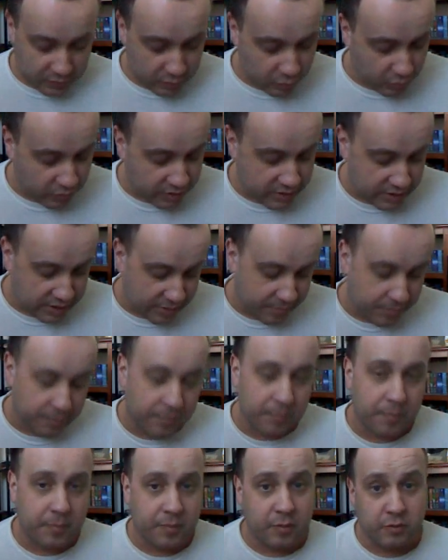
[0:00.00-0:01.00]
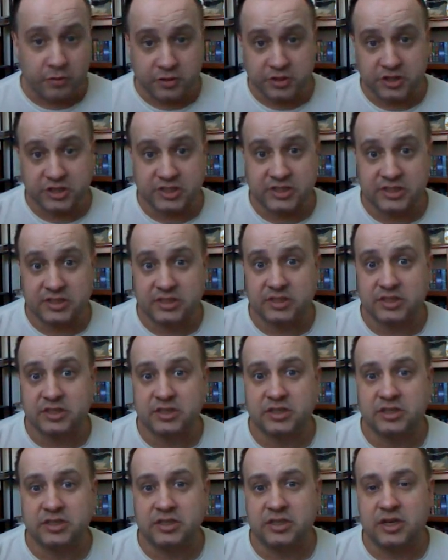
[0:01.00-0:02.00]
ones I purchased
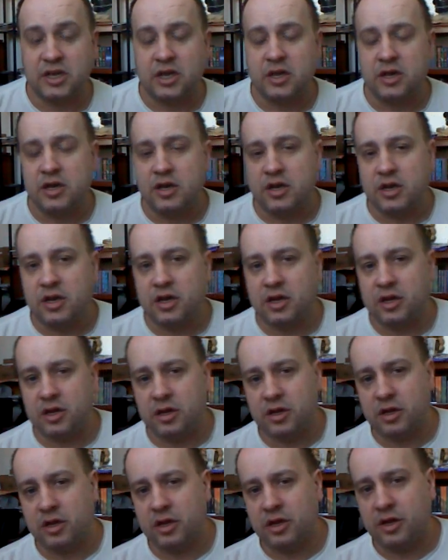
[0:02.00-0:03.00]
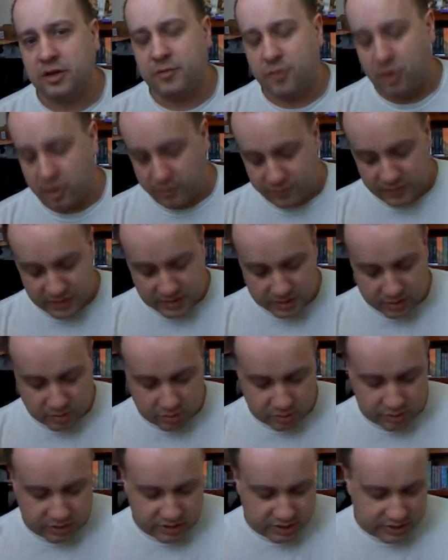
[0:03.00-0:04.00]
already
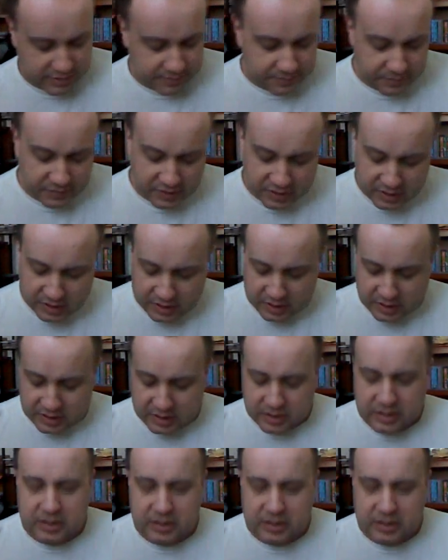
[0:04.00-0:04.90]
started. This